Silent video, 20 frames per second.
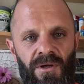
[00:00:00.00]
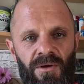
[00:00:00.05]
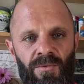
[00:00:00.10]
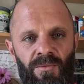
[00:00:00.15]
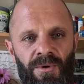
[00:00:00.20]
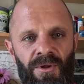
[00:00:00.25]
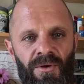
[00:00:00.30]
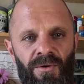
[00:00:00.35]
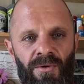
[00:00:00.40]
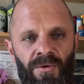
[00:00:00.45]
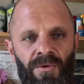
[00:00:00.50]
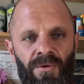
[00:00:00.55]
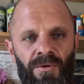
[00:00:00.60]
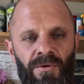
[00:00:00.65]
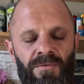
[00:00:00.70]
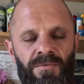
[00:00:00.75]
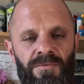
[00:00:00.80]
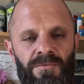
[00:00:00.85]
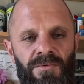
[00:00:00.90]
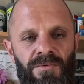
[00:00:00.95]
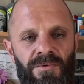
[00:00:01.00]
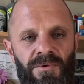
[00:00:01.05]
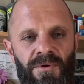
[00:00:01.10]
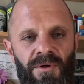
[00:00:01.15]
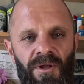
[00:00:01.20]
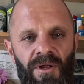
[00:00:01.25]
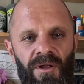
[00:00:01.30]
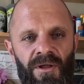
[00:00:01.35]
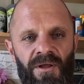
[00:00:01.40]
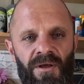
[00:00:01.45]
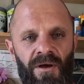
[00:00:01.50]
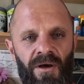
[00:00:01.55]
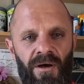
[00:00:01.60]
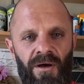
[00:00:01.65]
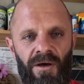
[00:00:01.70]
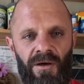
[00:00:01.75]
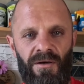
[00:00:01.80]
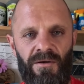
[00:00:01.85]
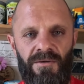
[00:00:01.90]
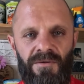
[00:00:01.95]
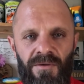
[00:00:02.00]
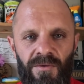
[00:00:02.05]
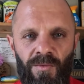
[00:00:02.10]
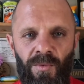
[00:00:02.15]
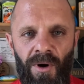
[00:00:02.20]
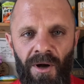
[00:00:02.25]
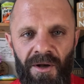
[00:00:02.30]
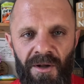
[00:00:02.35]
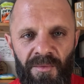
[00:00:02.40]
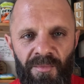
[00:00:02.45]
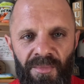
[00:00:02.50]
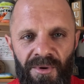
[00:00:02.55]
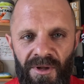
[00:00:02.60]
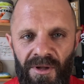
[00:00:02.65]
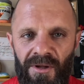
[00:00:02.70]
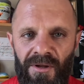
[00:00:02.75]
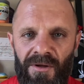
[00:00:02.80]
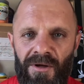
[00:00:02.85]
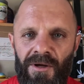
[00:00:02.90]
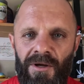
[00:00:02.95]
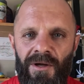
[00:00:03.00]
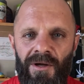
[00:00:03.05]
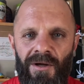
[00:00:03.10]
we all want to be